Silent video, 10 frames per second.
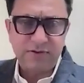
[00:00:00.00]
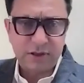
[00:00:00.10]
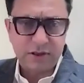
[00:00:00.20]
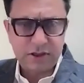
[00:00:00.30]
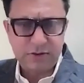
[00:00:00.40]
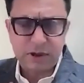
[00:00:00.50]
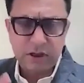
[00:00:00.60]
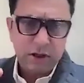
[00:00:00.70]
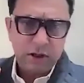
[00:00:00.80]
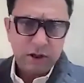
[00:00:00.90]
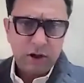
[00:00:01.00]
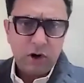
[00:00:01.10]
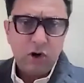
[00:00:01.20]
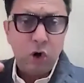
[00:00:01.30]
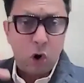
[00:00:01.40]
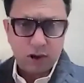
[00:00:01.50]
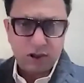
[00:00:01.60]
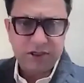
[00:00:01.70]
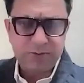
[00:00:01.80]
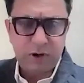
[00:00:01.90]
surgeries, not
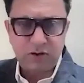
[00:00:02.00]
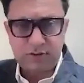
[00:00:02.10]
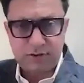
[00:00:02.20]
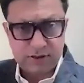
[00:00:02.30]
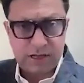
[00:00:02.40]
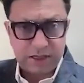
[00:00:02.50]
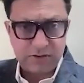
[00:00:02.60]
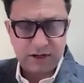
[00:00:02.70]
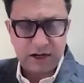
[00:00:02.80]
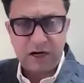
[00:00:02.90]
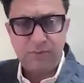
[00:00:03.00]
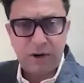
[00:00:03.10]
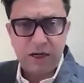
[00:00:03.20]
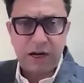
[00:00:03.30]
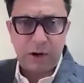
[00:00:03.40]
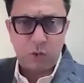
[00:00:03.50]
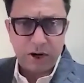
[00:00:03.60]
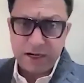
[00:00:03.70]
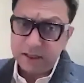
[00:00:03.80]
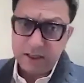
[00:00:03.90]
just because of the size of the cut, but
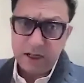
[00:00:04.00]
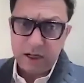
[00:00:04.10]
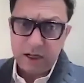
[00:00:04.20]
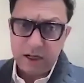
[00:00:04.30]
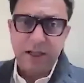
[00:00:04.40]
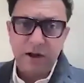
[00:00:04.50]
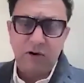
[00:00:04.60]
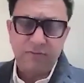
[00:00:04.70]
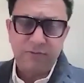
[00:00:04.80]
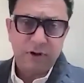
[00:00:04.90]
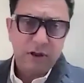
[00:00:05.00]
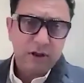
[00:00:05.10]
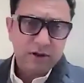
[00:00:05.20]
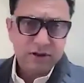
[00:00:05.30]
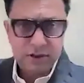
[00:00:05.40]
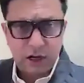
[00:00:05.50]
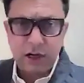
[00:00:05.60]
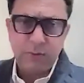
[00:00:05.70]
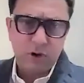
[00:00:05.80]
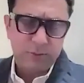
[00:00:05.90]
avoiding the cutting of
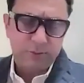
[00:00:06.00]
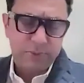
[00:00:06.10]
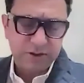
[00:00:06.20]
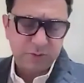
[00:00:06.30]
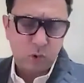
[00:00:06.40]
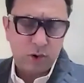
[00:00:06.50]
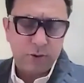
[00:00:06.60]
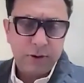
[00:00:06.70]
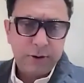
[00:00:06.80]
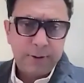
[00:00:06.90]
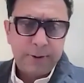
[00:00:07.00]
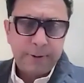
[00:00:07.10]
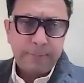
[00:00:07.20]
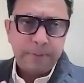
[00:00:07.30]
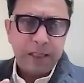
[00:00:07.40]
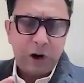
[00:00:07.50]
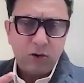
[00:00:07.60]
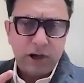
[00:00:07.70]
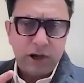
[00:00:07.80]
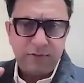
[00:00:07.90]
sternum or the breastbone. Now,
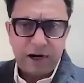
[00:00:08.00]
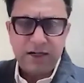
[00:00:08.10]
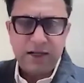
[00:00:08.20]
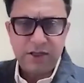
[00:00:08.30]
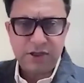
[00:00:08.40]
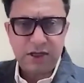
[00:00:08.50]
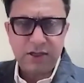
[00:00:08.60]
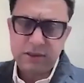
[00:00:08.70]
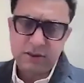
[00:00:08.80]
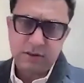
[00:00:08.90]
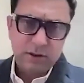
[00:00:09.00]
the advantage is